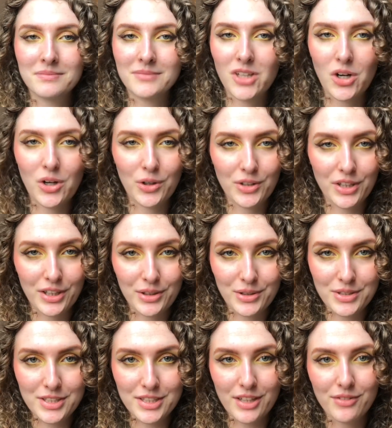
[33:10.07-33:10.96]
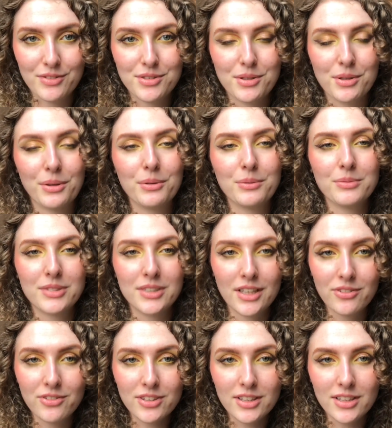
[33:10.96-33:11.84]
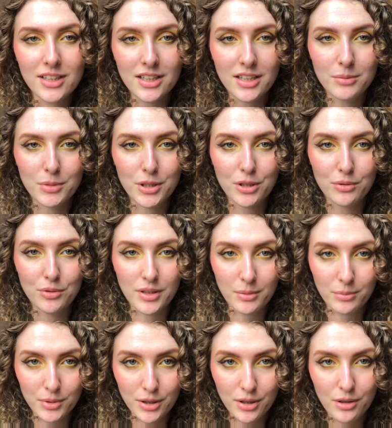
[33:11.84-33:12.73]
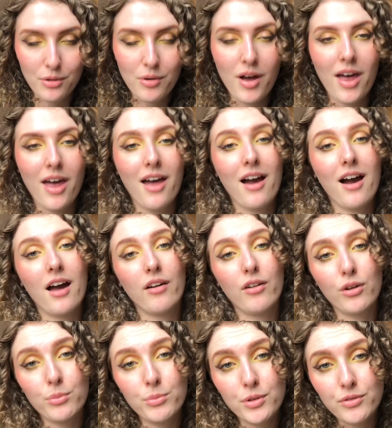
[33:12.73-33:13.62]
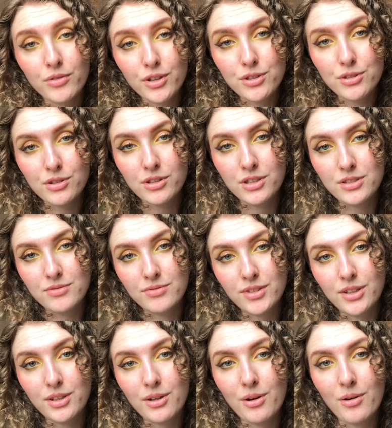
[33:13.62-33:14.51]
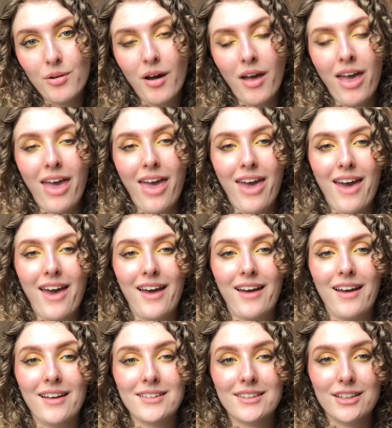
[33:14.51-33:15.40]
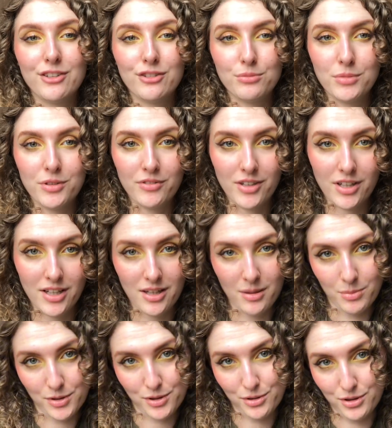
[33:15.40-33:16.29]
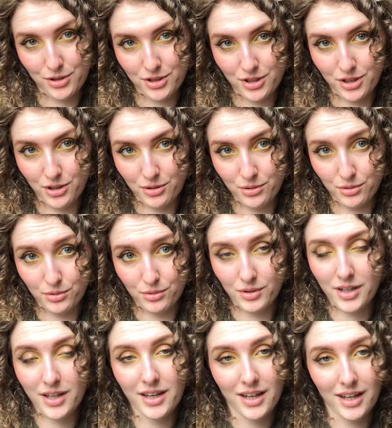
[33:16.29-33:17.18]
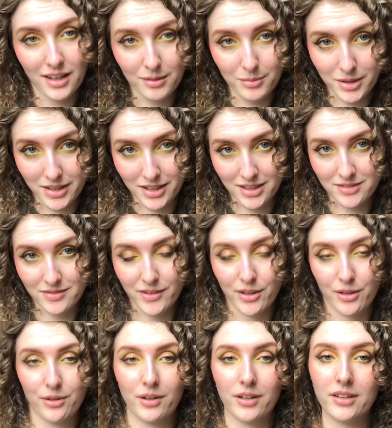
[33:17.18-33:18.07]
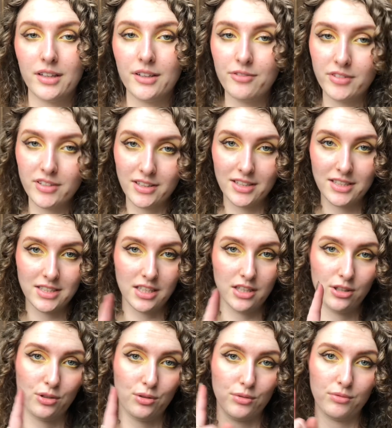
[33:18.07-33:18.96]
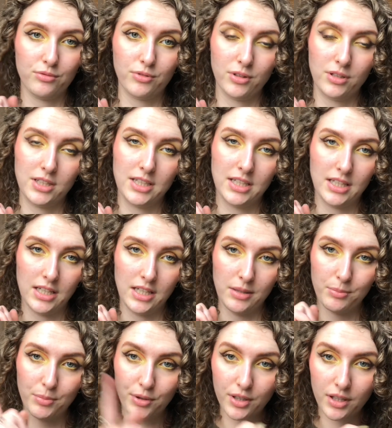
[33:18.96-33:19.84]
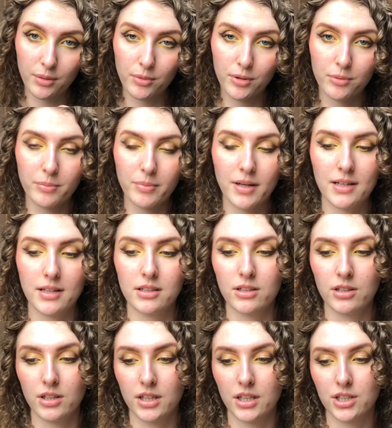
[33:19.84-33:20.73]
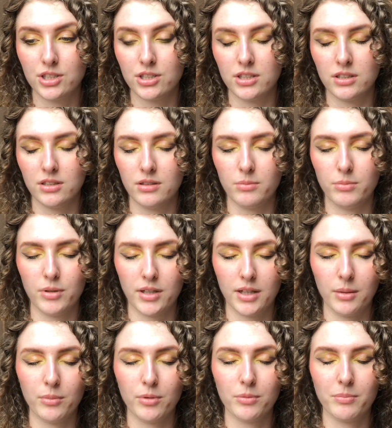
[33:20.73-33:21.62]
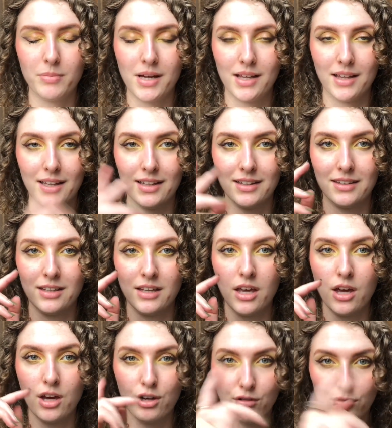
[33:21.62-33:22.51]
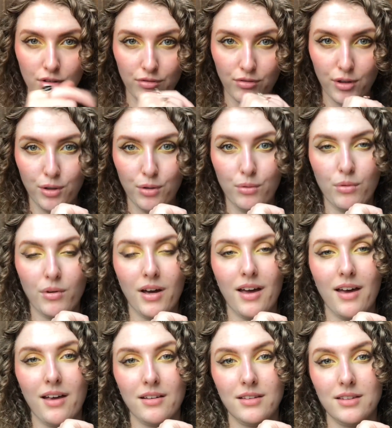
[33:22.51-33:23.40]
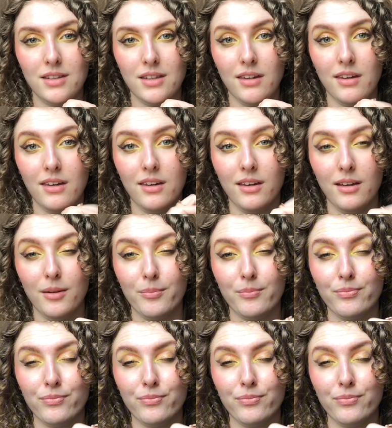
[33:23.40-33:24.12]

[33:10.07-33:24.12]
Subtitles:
all that good stuff. So definitely let me know down below. I hope you've enjoyed this video and I'll be very happy to see you in my next video. And definitely stay tuned for the Pokemon palette collection, Pokemon palette review and the